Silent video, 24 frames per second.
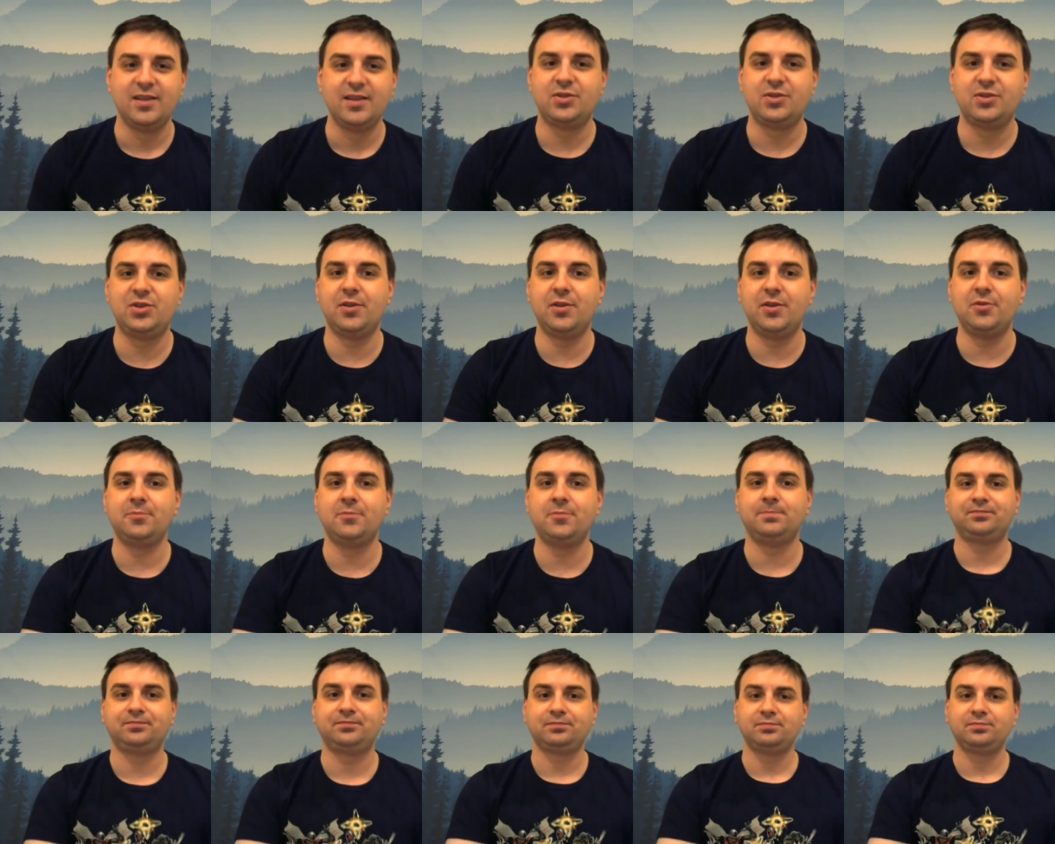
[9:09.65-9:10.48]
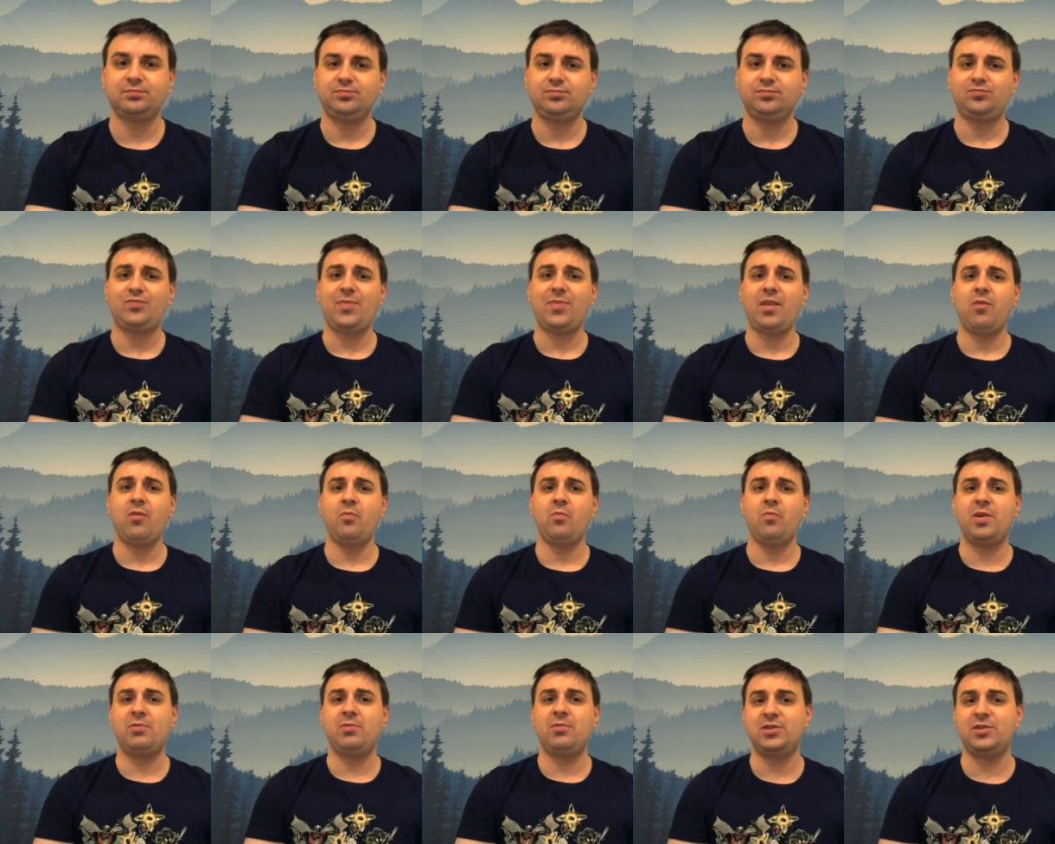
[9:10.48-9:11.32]
So,
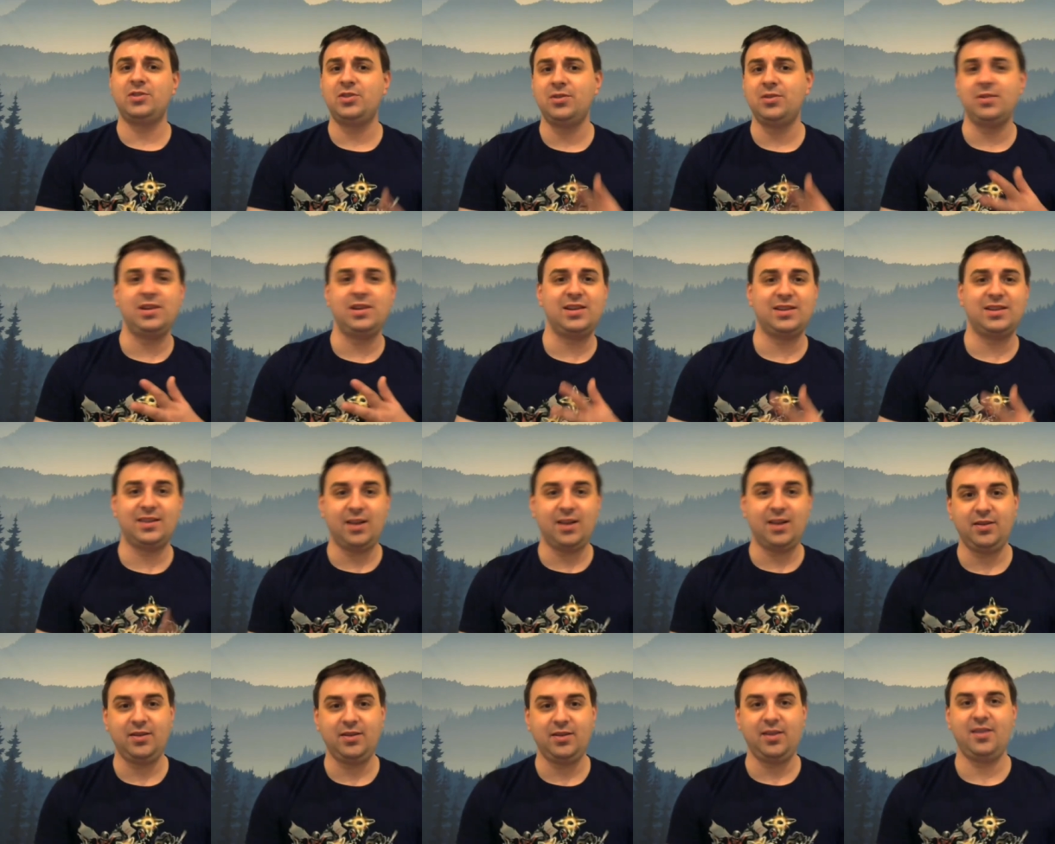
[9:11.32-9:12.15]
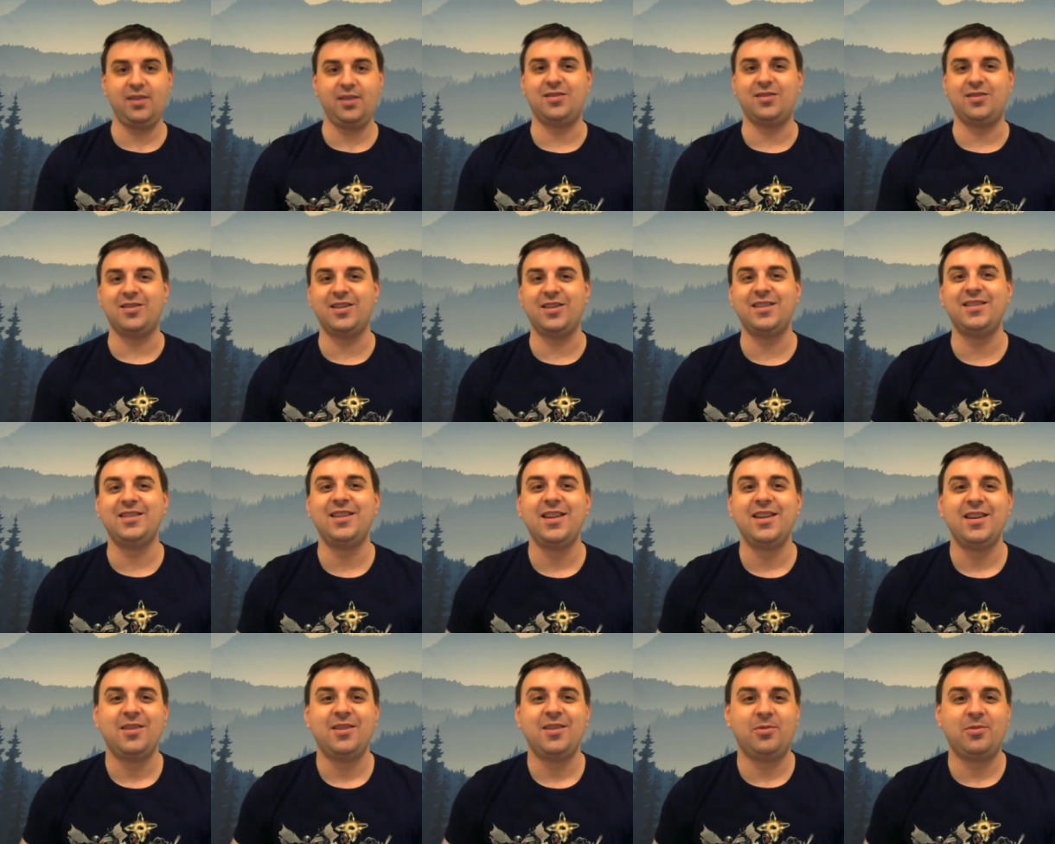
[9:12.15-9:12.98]
but what Sony didn't calculate on
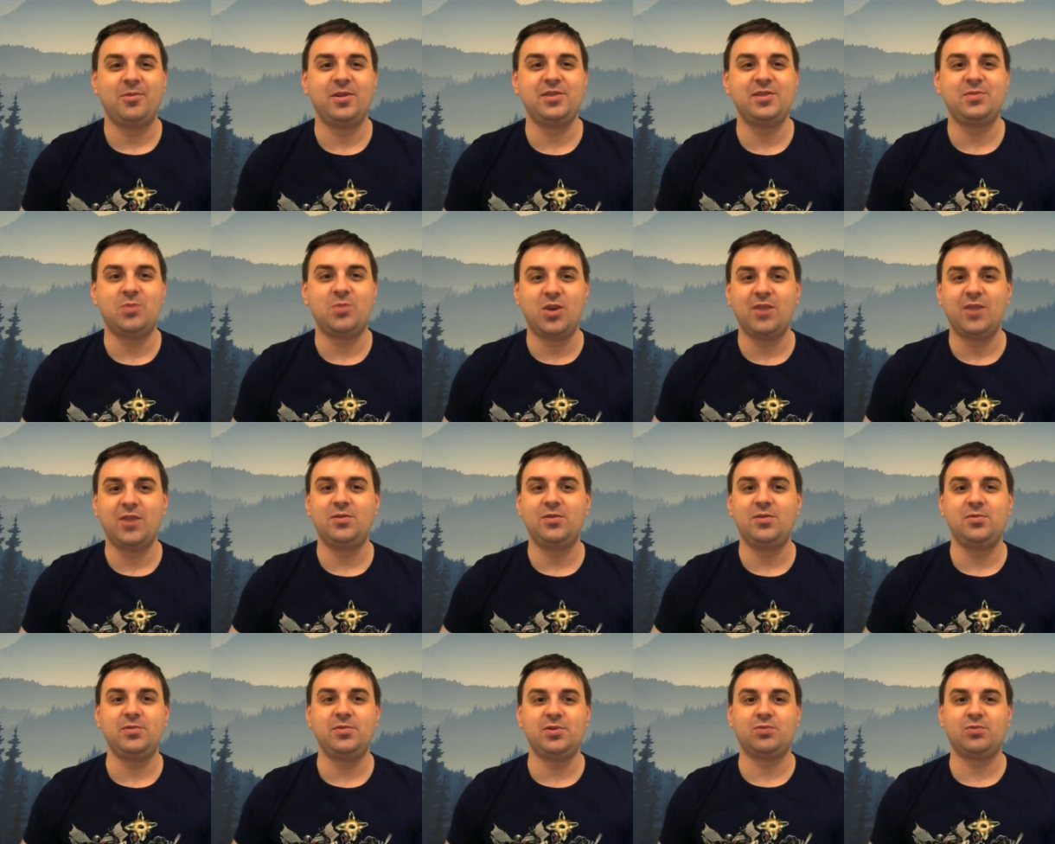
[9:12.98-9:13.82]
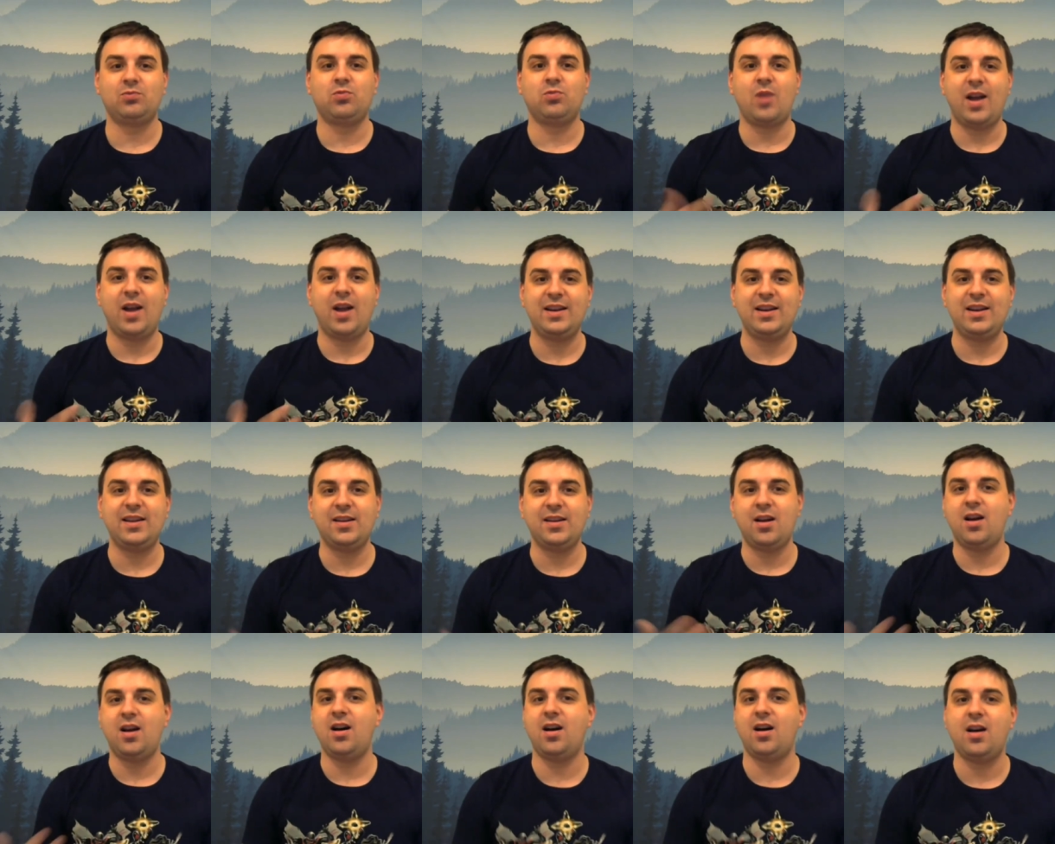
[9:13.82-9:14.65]
was Marvel was
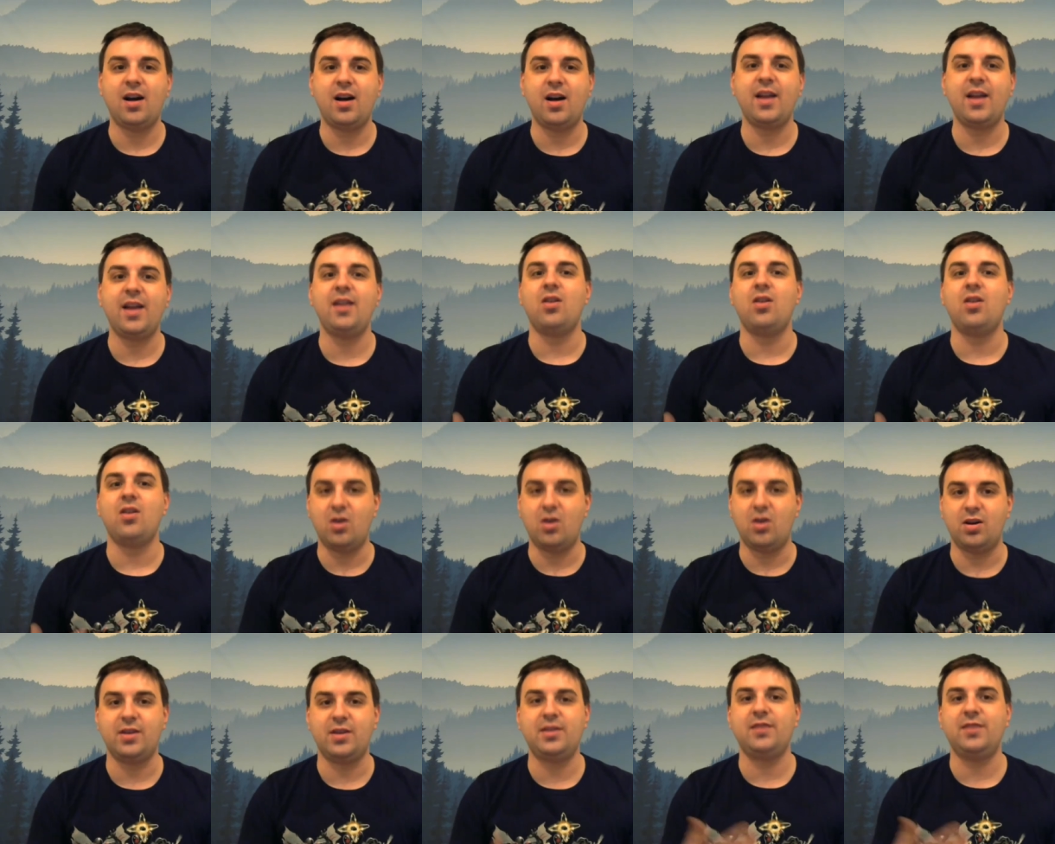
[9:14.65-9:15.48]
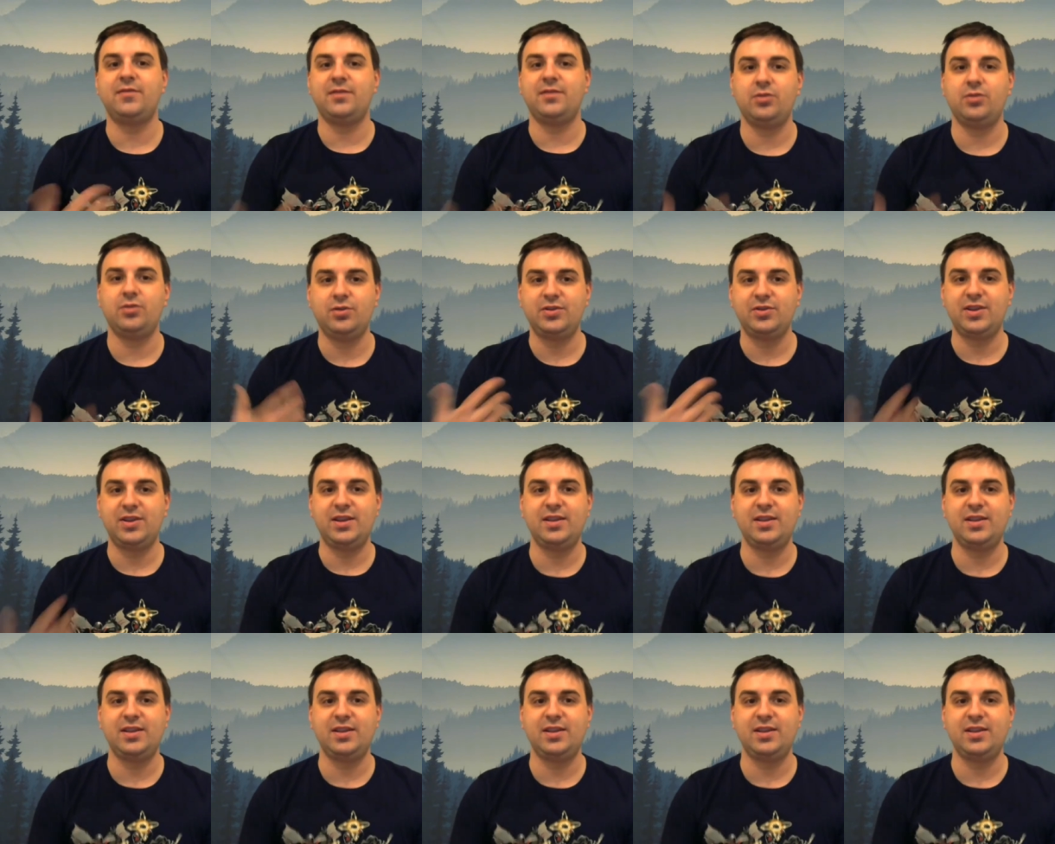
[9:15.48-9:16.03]
riding high on Avengers: